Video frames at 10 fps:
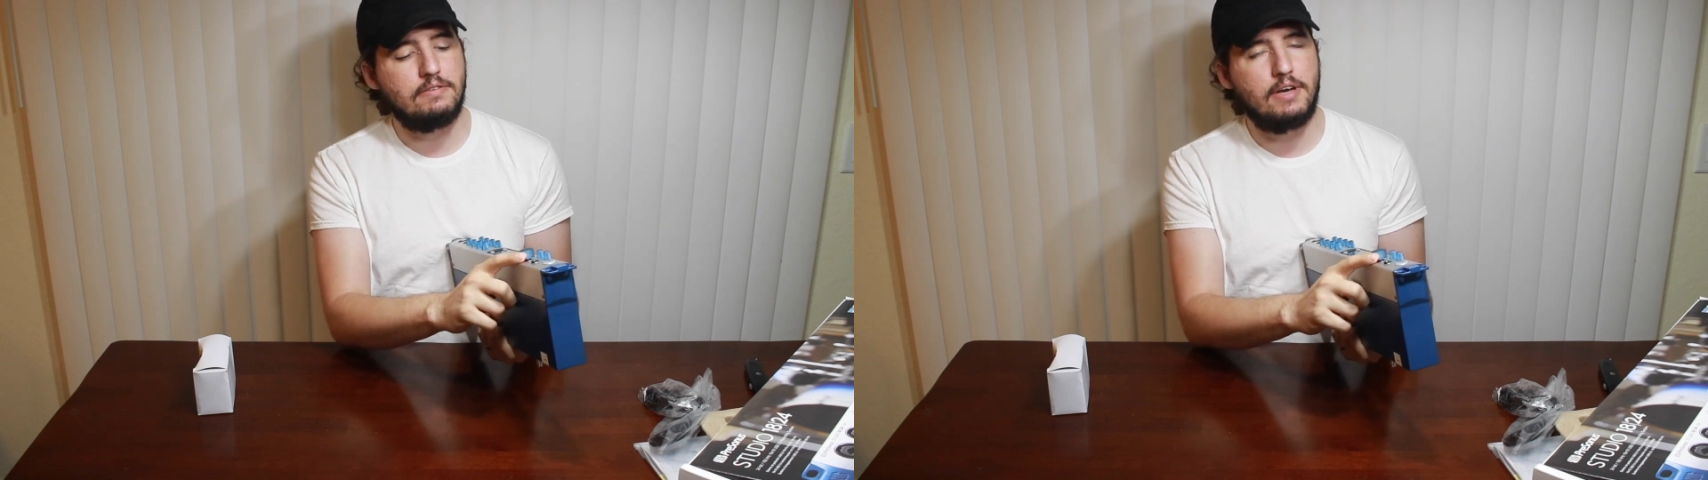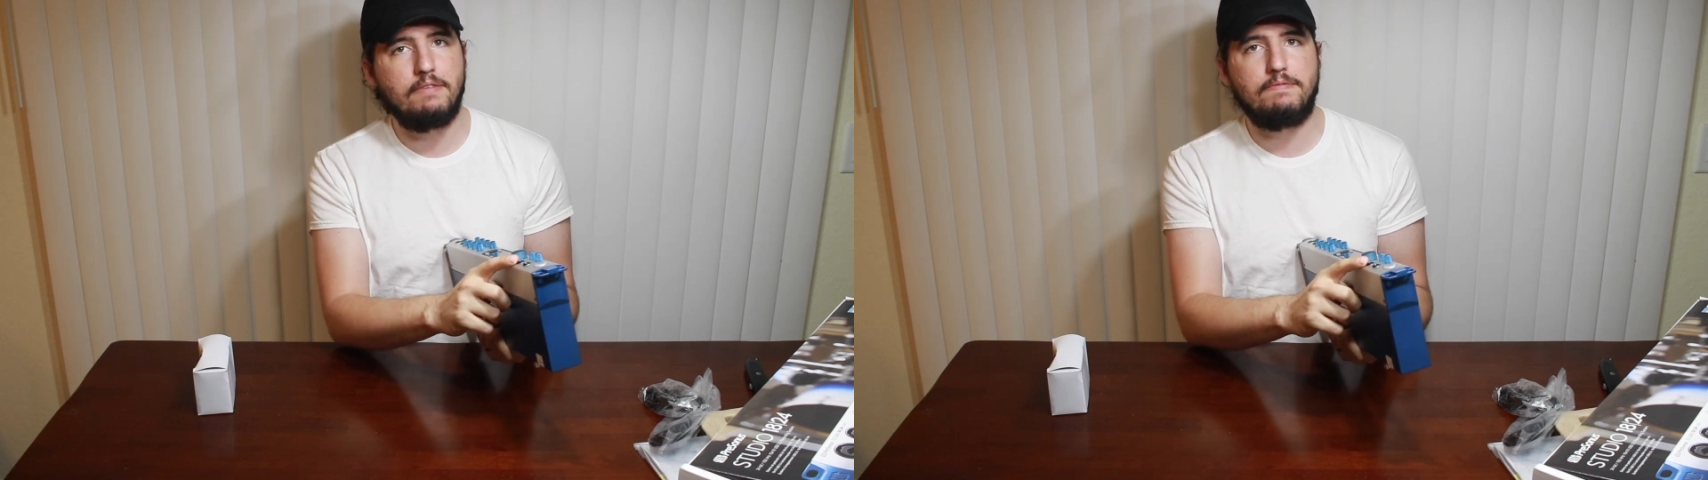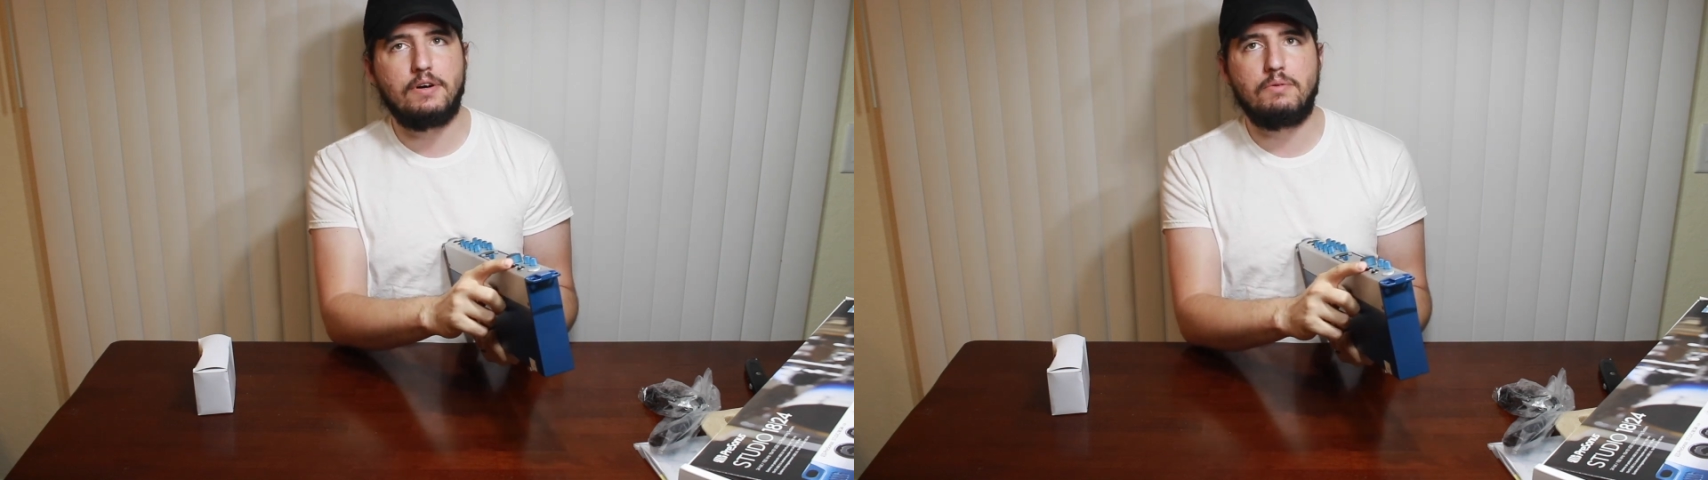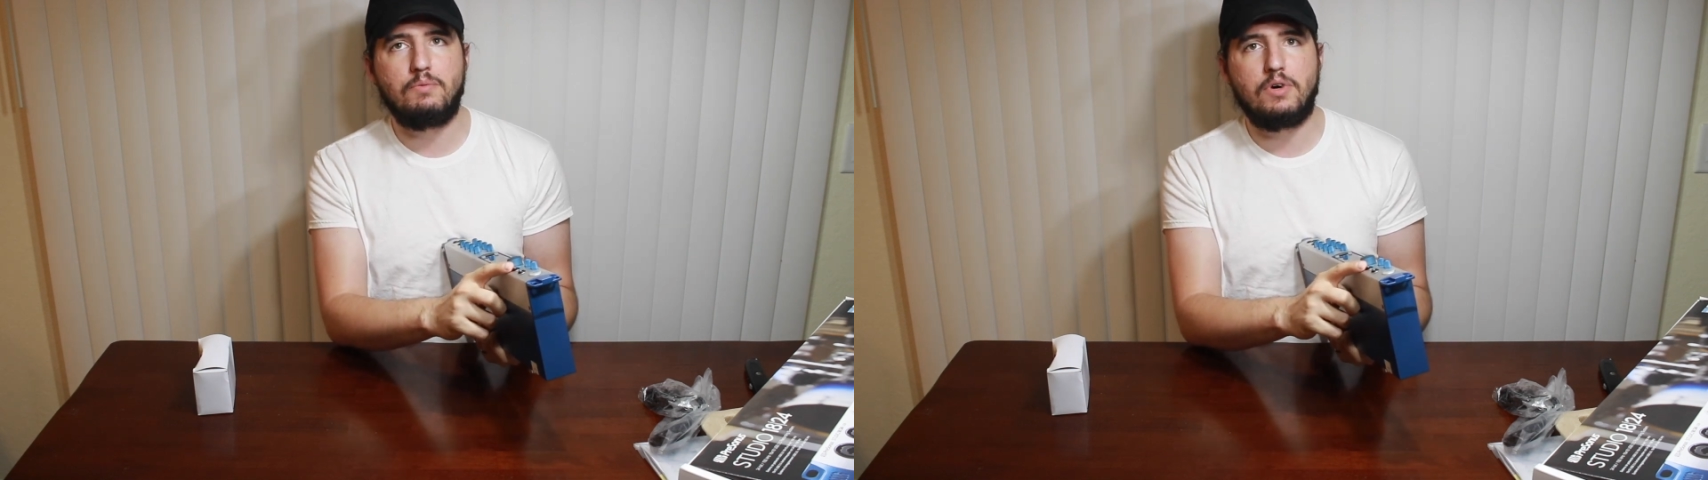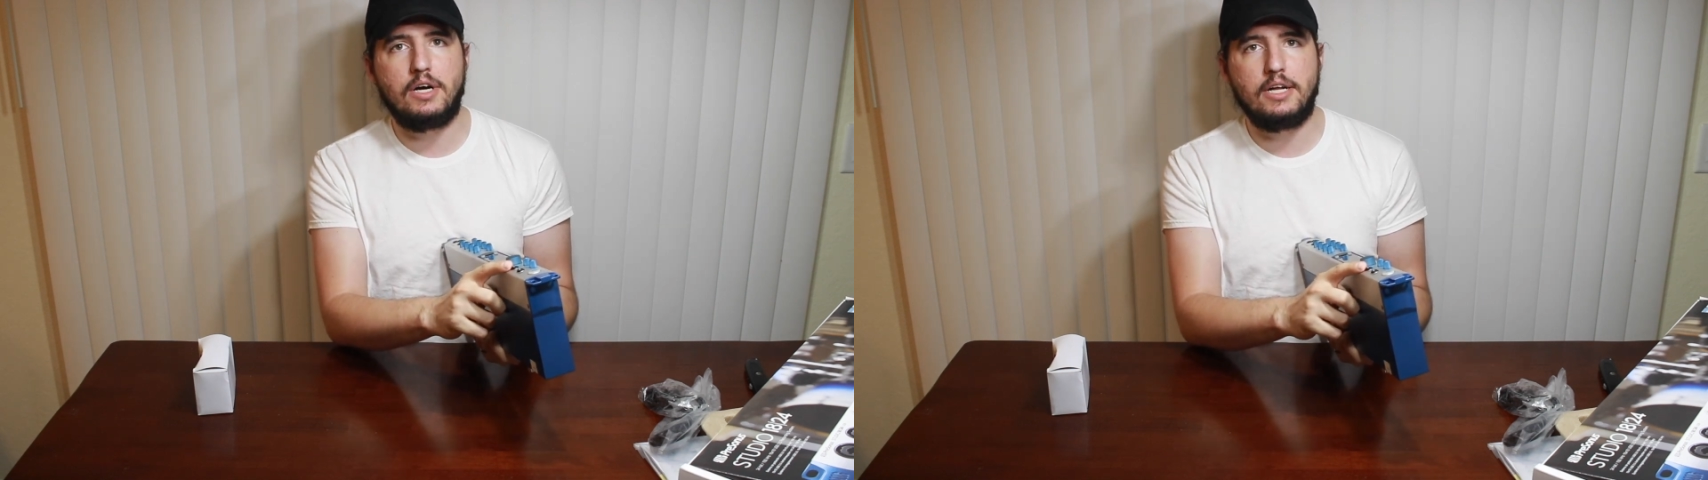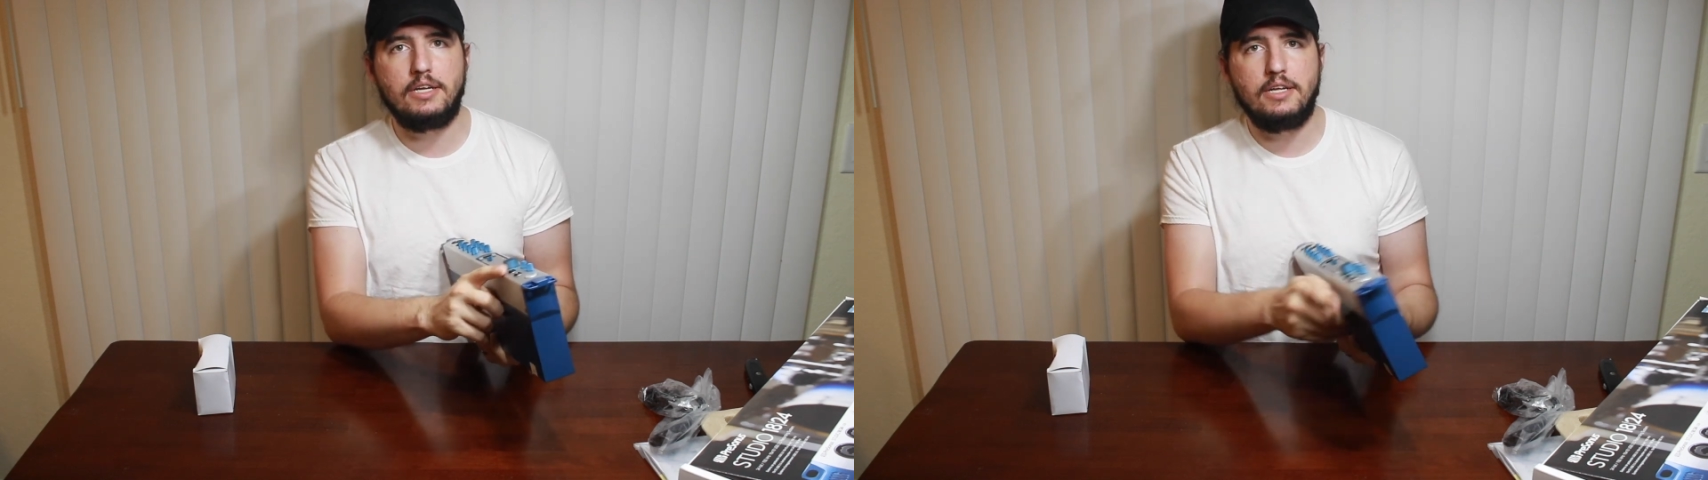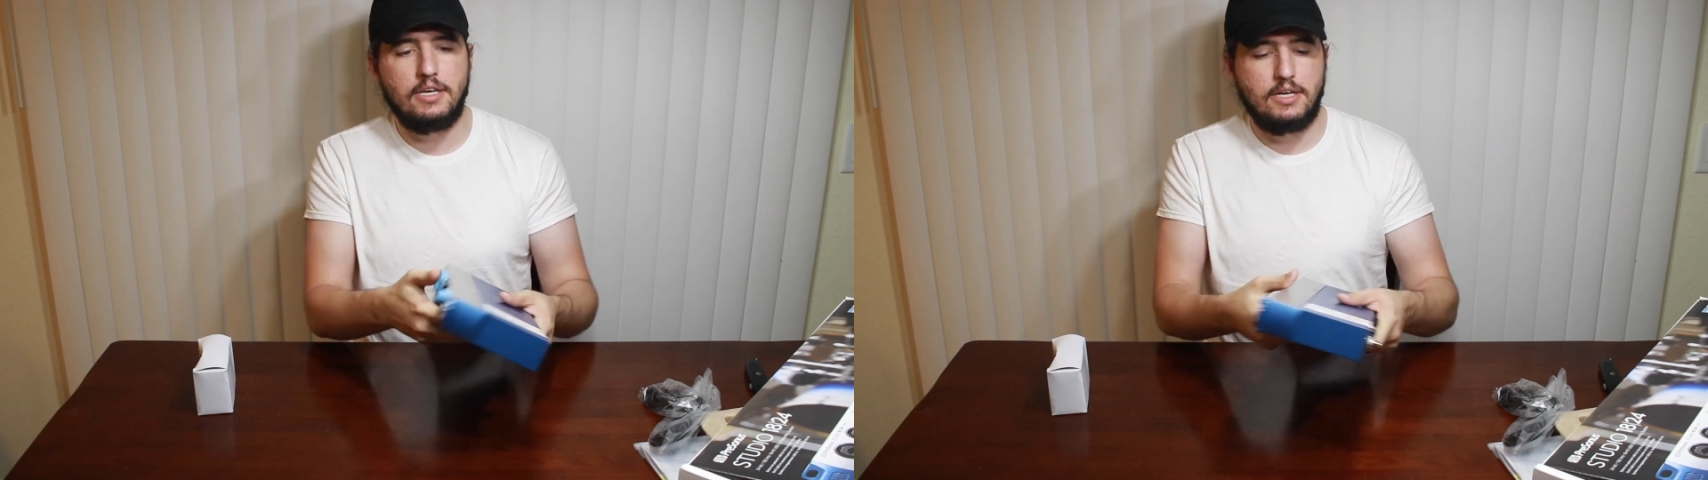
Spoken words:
Headphone 1